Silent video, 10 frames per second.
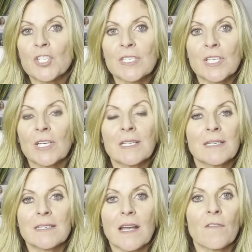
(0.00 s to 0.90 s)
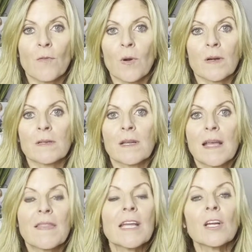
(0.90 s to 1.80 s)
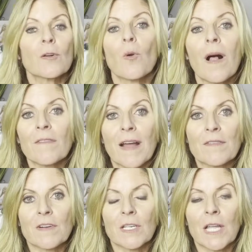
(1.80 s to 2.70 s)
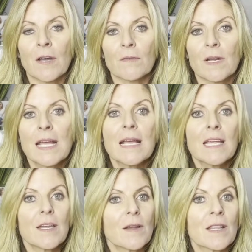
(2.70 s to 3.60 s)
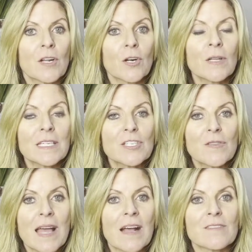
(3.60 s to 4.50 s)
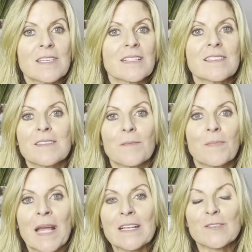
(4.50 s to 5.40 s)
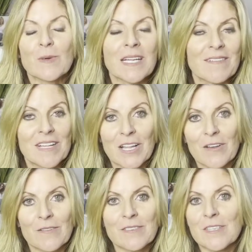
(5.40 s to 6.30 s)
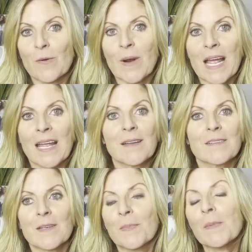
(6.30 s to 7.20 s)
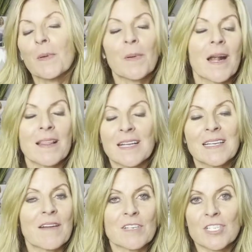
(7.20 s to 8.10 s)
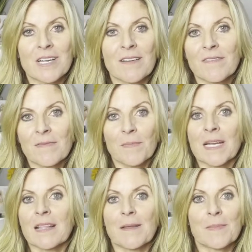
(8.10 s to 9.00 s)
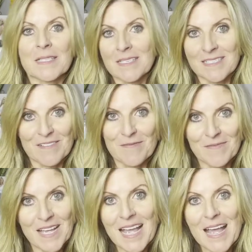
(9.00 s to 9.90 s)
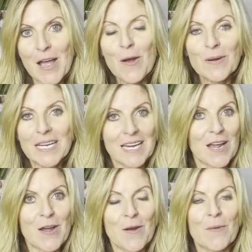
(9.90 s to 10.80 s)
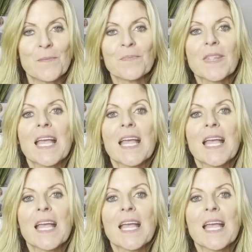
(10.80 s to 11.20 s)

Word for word: just couldn't afford, they couldn't qualify for a loan. In the early 2000s, banks were giving loans away to people probably that never should have been in the business of owning a home